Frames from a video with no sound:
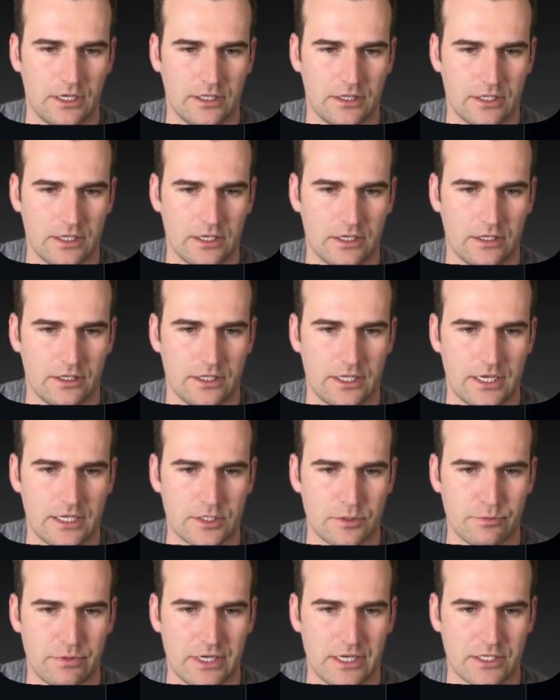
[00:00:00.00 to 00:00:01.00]
and then
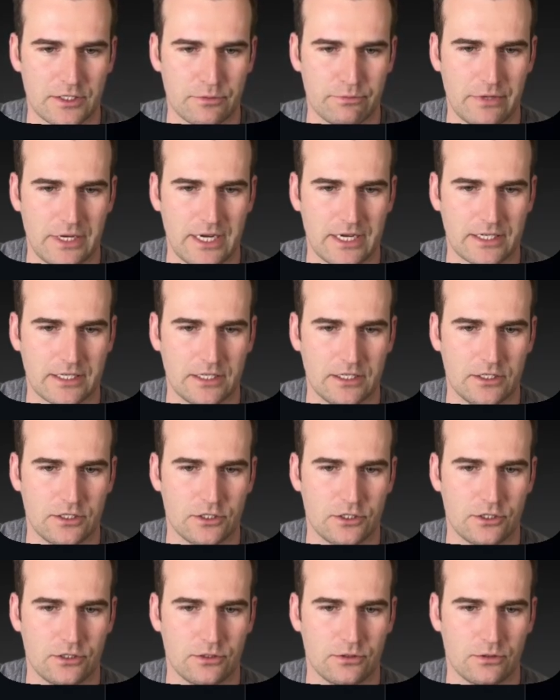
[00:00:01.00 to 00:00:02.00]
that's passed back
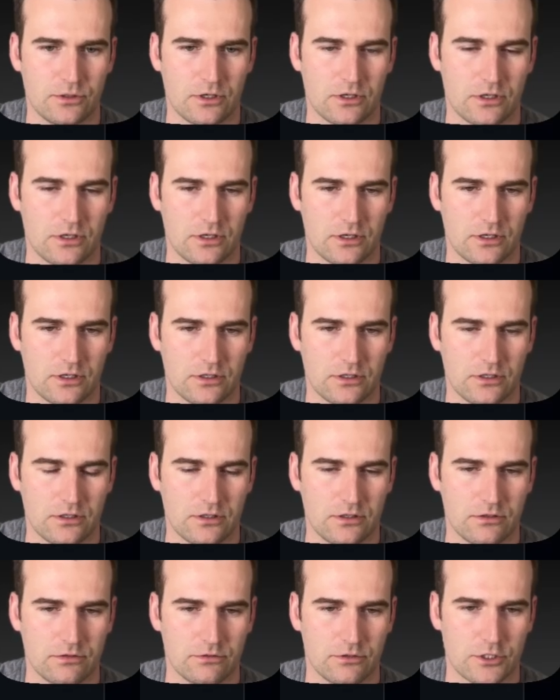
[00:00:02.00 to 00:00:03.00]
into our
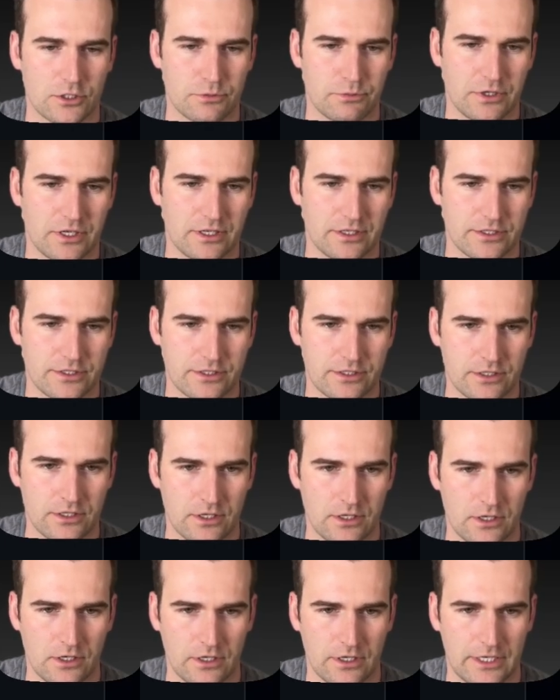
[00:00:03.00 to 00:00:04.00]
response
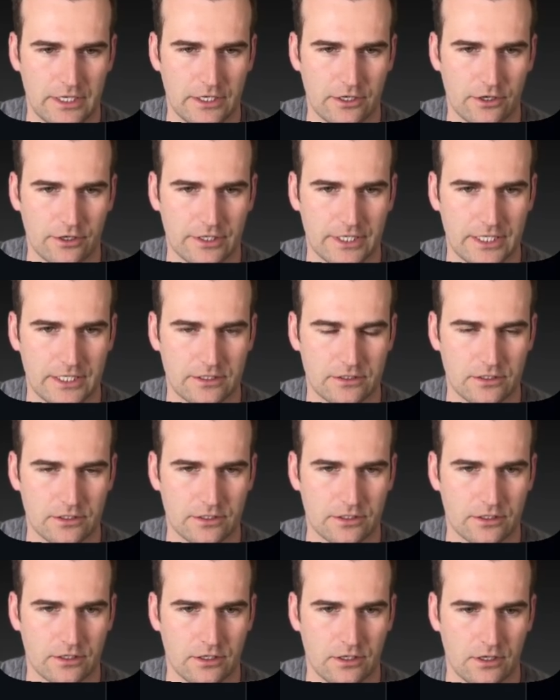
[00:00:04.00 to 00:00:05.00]
in our
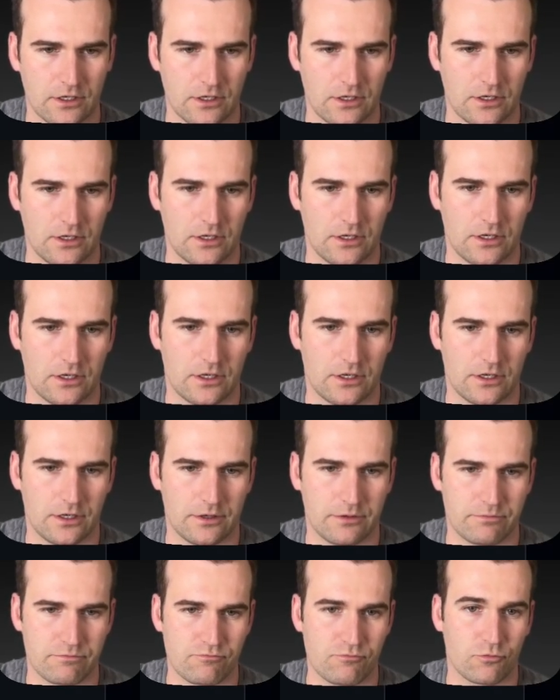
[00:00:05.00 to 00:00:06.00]
handler,
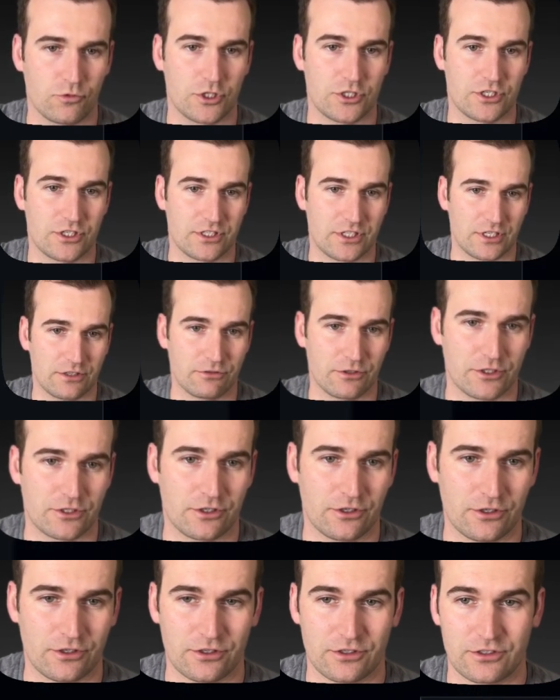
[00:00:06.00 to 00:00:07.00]
which is then
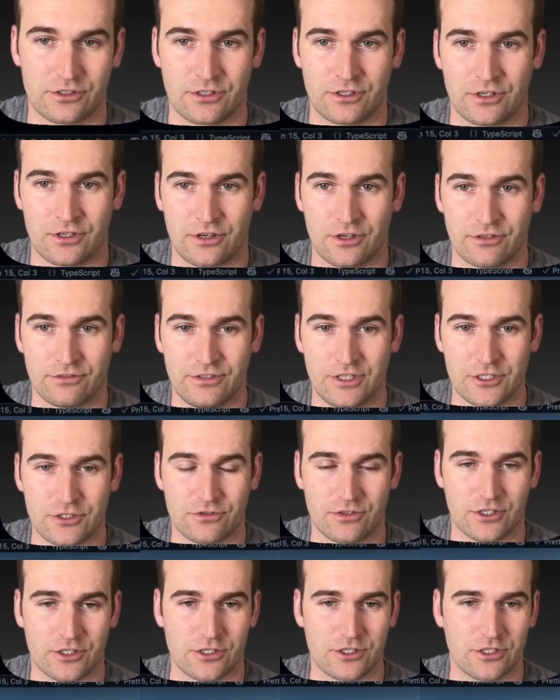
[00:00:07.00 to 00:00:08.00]
returned in our fetch
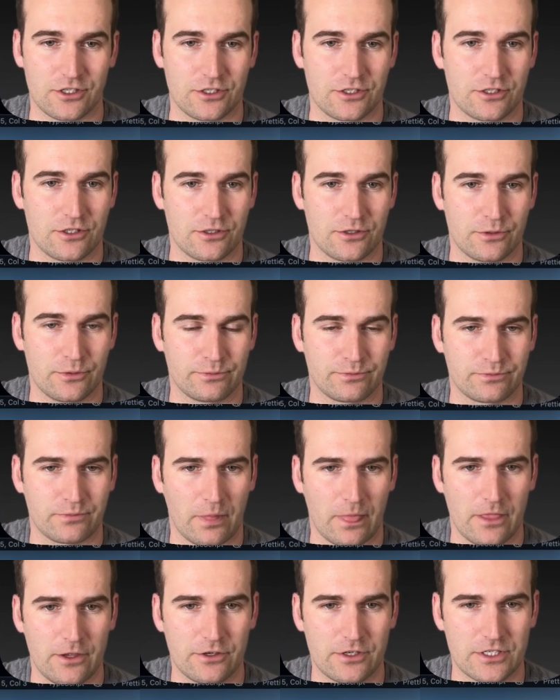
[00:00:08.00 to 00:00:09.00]
function. So
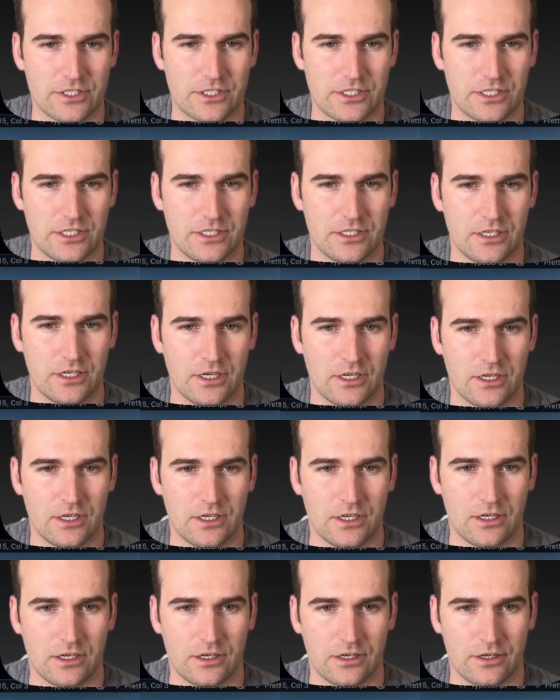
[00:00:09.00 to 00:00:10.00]
you can see
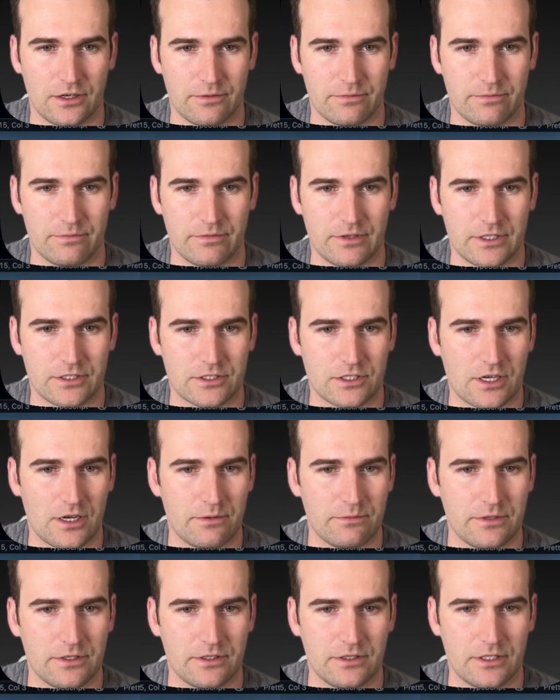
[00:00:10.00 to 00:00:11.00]
it's
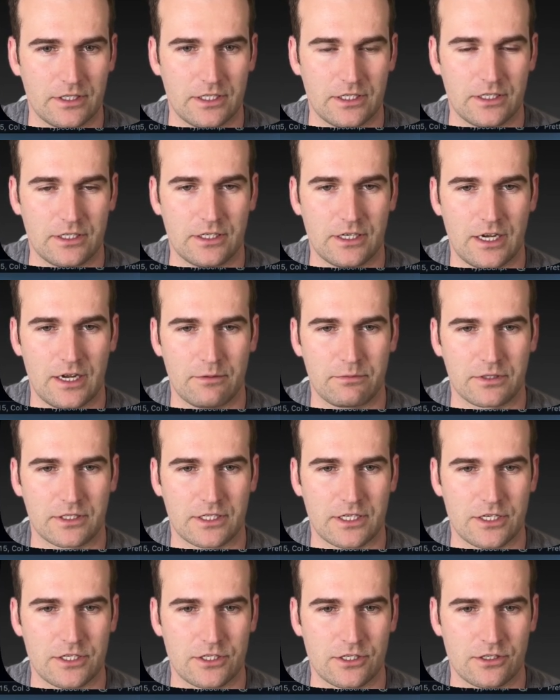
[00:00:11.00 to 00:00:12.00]
common in
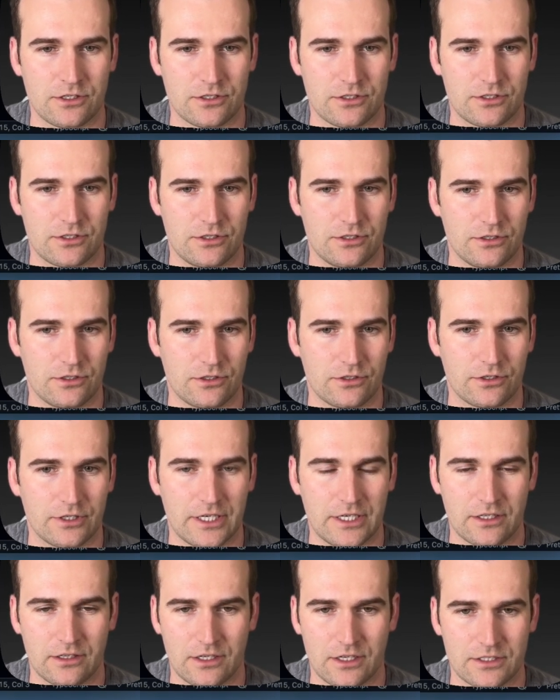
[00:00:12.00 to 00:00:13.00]
applications to
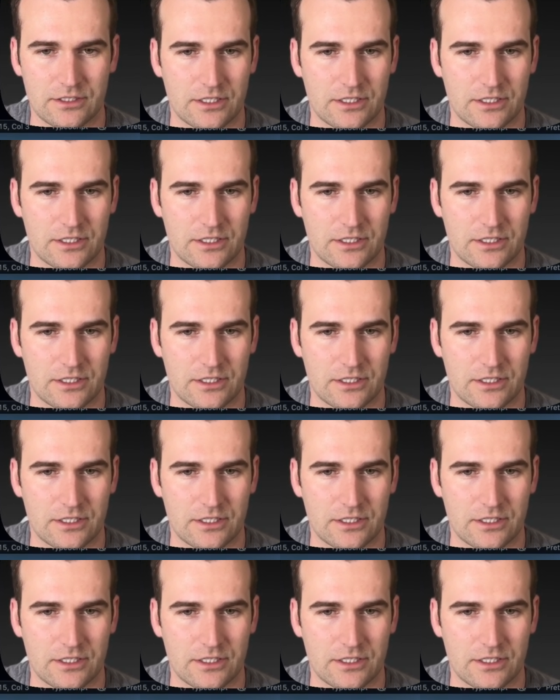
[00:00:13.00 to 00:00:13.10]
create